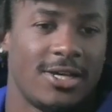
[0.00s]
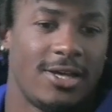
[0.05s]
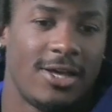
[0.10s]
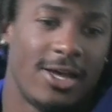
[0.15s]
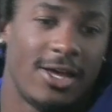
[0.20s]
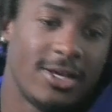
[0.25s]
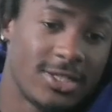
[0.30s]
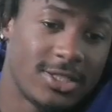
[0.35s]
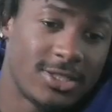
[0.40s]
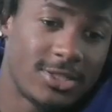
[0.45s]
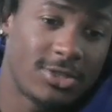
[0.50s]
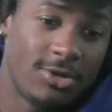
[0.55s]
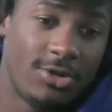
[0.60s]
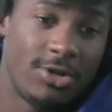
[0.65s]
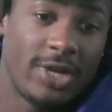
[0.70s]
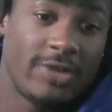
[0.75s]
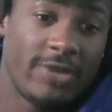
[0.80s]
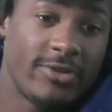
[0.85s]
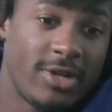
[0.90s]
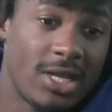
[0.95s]
So you know,
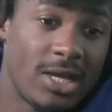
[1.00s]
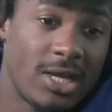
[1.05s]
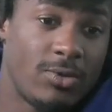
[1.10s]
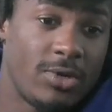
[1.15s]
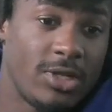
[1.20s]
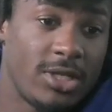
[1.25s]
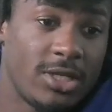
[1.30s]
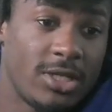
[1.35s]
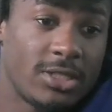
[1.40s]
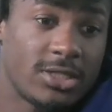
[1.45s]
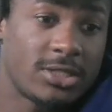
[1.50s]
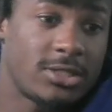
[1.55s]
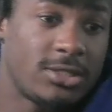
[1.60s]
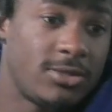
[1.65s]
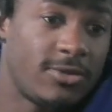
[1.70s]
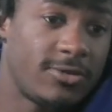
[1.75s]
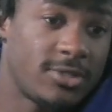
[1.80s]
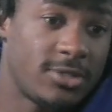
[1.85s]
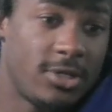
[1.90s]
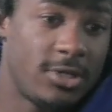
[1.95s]
every day I went against
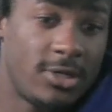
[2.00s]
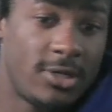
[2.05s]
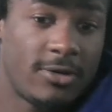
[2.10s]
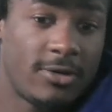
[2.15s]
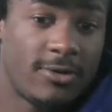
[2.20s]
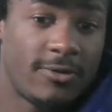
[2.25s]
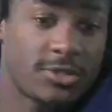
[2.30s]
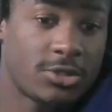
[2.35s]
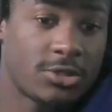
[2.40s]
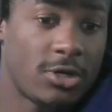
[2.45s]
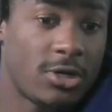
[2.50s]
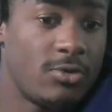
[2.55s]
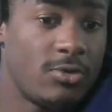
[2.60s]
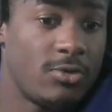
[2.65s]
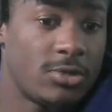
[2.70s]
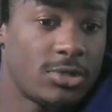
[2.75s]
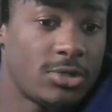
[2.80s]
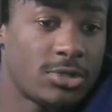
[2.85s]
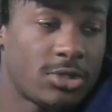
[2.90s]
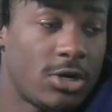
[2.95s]
uh, starting
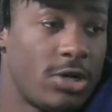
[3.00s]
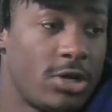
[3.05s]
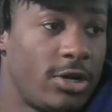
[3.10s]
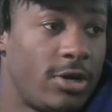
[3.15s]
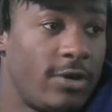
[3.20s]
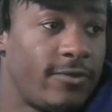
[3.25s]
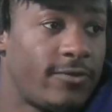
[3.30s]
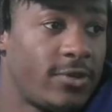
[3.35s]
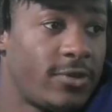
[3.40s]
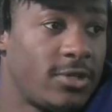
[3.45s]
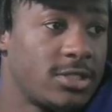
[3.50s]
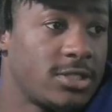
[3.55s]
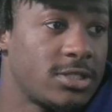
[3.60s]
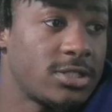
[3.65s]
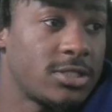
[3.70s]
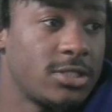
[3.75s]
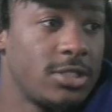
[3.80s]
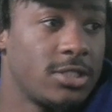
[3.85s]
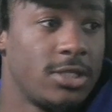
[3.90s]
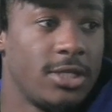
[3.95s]
starting offense,
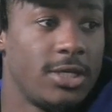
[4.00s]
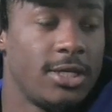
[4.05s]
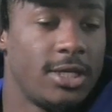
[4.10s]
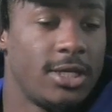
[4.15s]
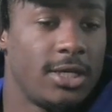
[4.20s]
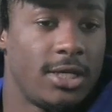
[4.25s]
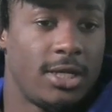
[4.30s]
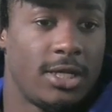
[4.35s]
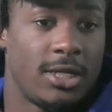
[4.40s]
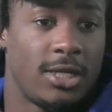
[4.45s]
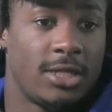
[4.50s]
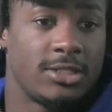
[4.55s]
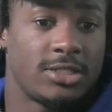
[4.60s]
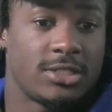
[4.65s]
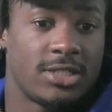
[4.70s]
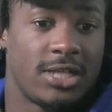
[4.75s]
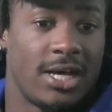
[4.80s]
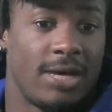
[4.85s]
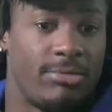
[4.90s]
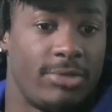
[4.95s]
and I just
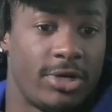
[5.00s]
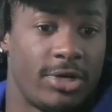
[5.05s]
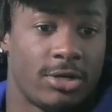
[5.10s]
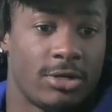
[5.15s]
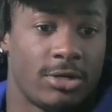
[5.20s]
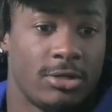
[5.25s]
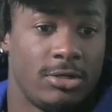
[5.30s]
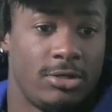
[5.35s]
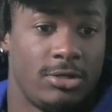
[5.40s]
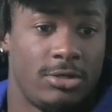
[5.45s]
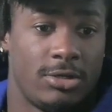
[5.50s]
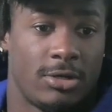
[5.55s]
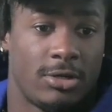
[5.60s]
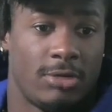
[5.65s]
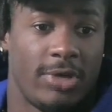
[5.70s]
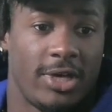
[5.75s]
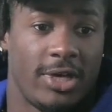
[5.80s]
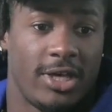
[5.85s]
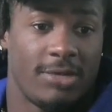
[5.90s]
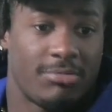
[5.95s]
got better. You know,
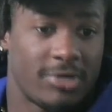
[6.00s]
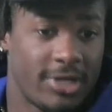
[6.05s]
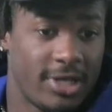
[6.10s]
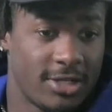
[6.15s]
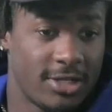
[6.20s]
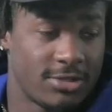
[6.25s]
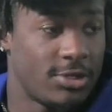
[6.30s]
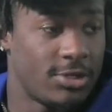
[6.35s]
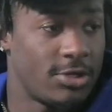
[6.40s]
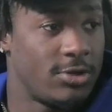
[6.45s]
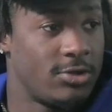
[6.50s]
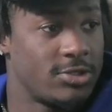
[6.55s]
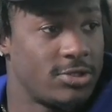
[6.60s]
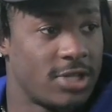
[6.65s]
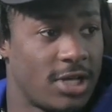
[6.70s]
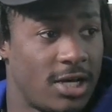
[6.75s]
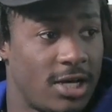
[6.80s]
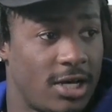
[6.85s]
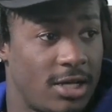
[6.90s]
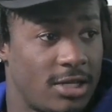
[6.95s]
made plays on those
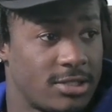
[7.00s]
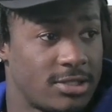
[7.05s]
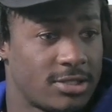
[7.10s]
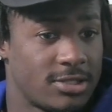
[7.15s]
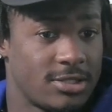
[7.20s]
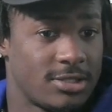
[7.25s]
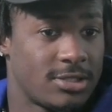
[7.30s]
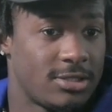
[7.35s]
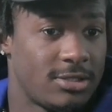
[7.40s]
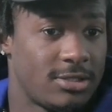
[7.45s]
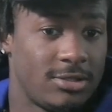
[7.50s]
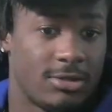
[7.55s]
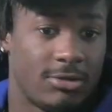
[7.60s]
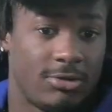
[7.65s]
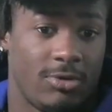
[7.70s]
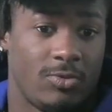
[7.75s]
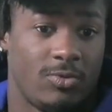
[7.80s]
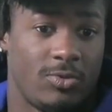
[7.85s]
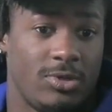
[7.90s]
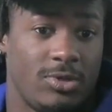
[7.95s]
guys. Mm-hmm. You know,
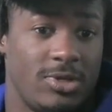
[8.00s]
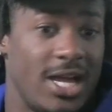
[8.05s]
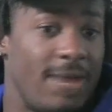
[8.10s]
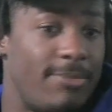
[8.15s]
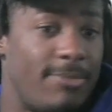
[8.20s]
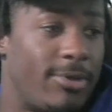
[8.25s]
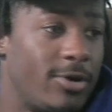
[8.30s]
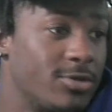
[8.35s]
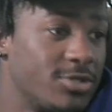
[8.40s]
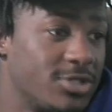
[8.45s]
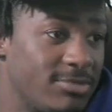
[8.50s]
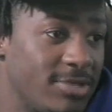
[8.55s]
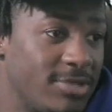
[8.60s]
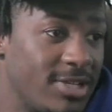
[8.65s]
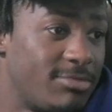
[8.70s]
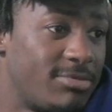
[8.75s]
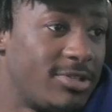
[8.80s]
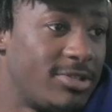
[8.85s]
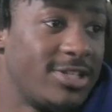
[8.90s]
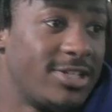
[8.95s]
mm-hmm. we we not posed to make
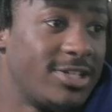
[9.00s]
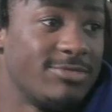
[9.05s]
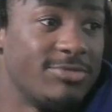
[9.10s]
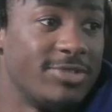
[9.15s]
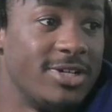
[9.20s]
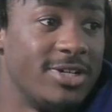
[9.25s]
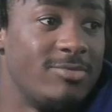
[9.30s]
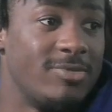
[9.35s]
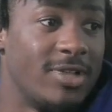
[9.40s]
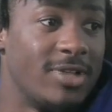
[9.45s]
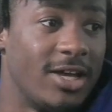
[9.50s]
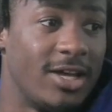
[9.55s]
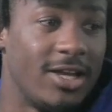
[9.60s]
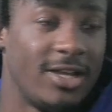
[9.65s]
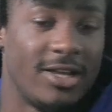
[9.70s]
plays, but I'm like,